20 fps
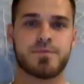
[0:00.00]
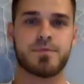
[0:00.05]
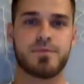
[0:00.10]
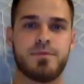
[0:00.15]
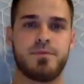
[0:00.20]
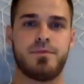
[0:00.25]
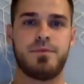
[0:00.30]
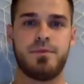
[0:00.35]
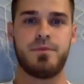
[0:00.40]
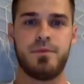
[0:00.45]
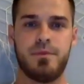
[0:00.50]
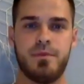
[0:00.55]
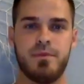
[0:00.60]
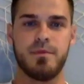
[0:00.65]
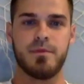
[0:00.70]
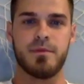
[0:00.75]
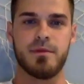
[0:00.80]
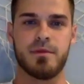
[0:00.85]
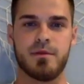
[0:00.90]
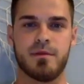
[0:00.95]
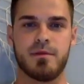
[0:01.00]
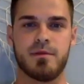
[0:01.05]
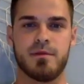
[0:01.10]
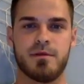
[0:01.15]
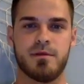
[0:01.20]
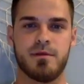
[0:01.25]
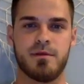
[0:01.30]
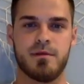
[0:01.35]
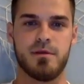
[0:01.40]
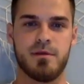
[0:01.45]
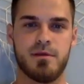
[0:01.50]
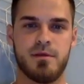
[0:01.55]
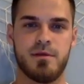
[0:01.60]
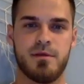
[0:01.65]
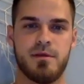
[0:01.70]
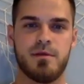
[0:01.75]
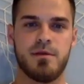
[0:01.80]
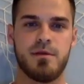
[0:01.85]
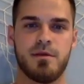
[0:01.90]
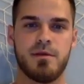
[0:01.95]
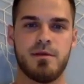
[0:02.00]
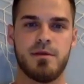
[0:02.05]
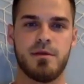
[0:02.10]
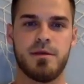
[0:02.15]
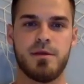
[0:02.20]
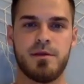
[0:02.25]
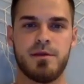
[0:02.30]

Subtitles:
[no speech]